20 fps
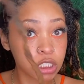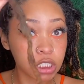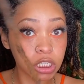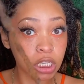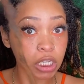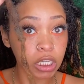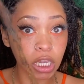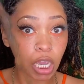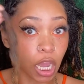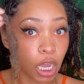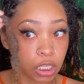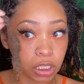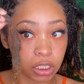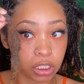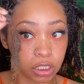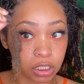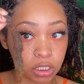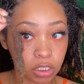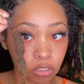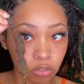
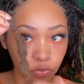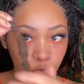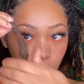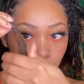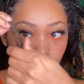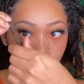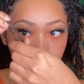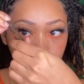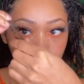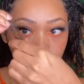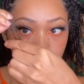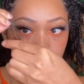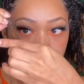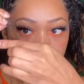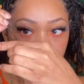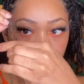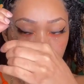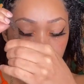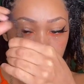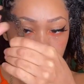together. You feel me?
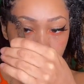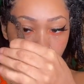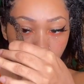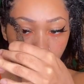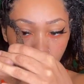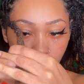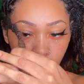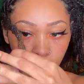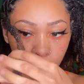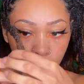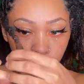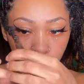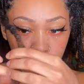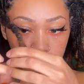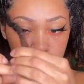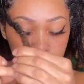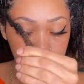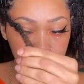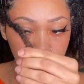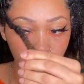So
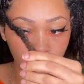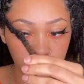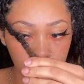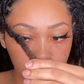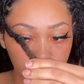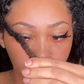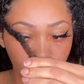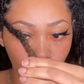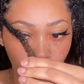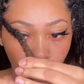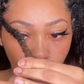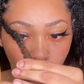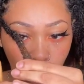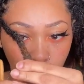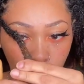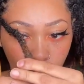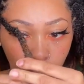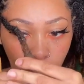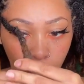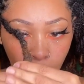we just gonna keep
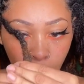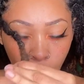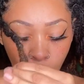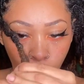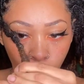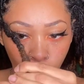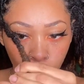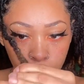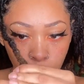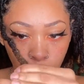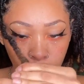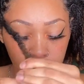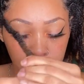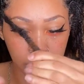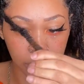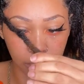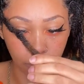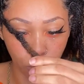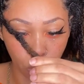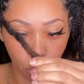going. We gonna
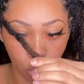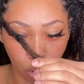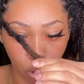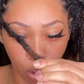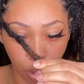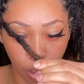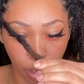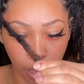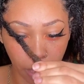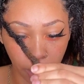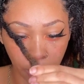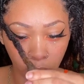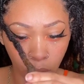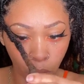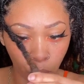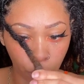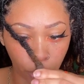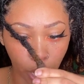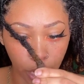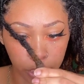keep going
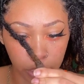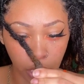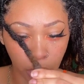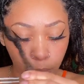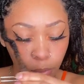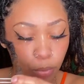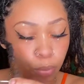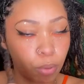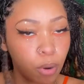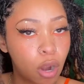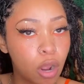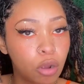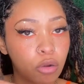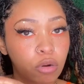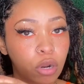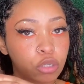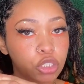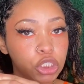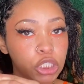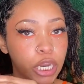with our double prong
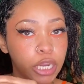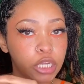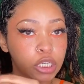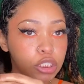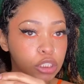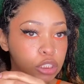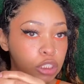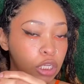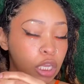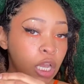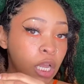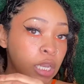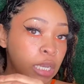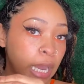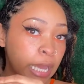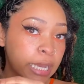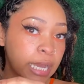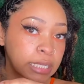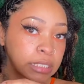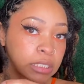crochet hook.
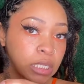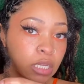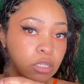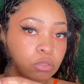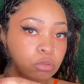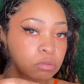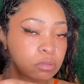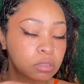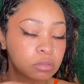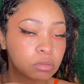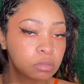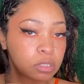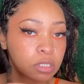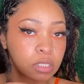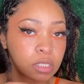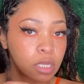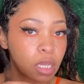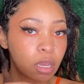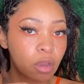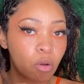Like I said, you can use the
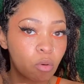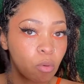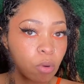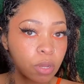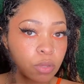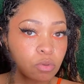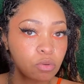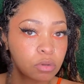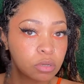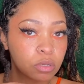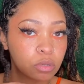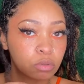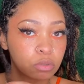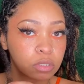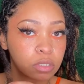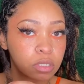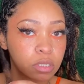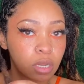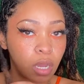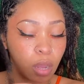single one, you can
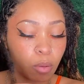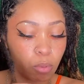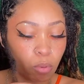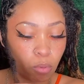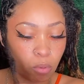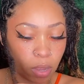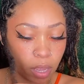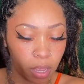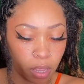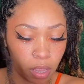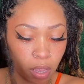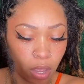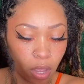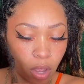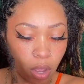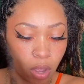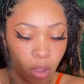use the double one.